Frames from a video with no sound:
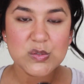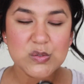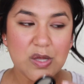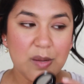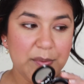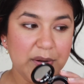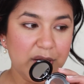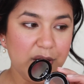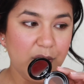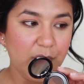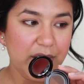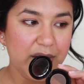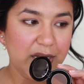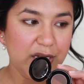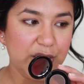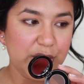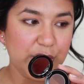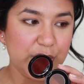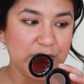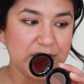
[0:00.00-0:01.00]
So I'm gonna go in
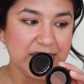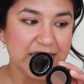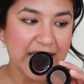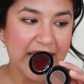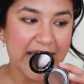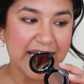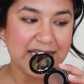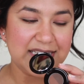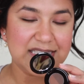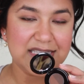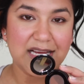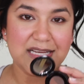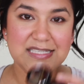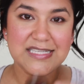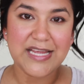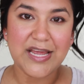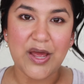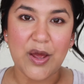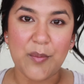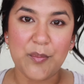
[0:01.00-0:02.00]
and use the Anna
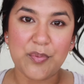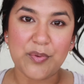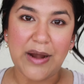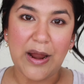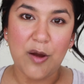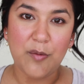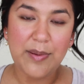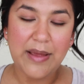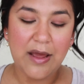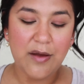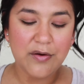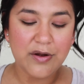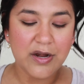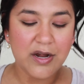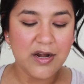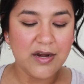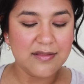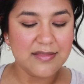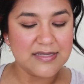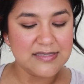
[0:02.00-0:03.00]
Anastasia Brow
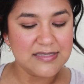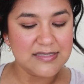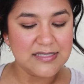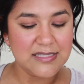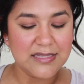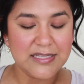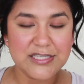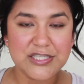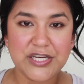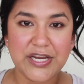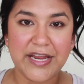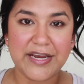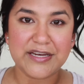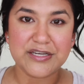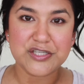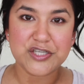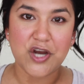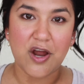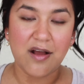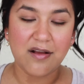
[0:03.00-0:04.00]
Powder. This is in the
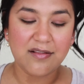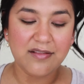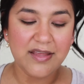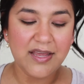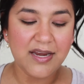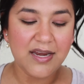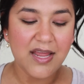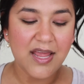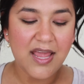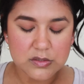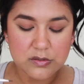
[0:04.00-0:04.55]
shade Chocolate.